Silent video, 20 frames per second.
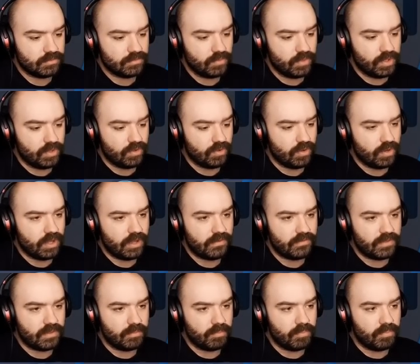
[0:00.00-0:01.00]
We do not
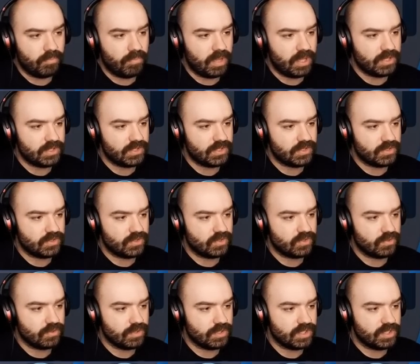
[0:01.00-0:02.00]
have the best
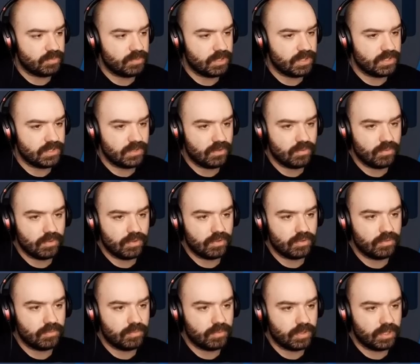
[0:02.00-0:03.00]
storage space in the
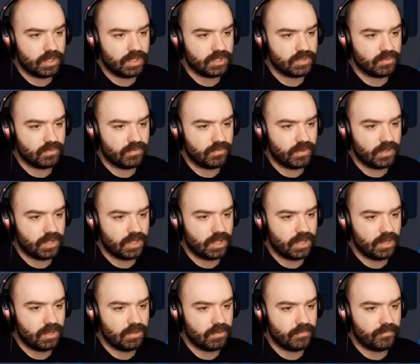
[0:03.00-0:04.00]
world, but I guess we'll figure
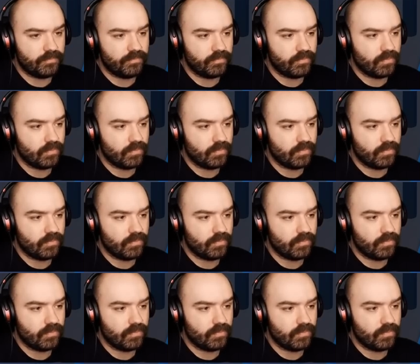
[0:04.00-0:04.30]
that out.